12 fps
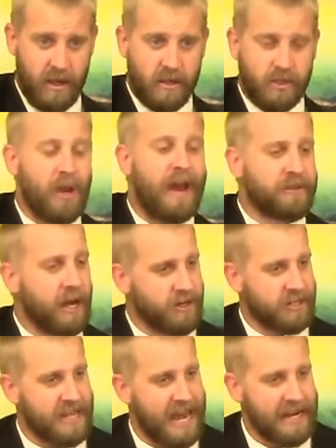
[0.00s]
So you have to
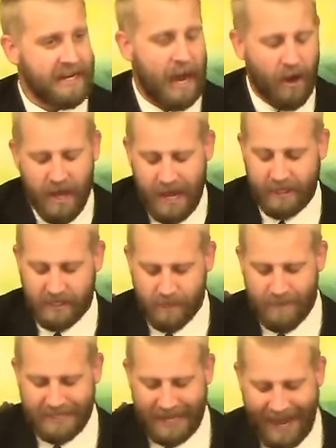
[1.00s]
understand that. Now, it
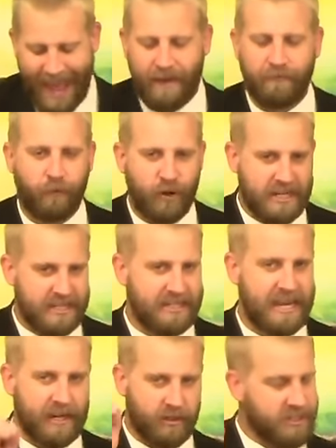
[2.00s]
doesn't mean that every
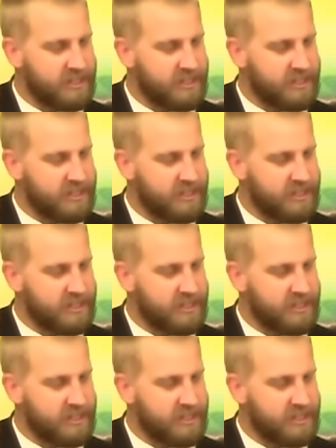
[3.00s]
single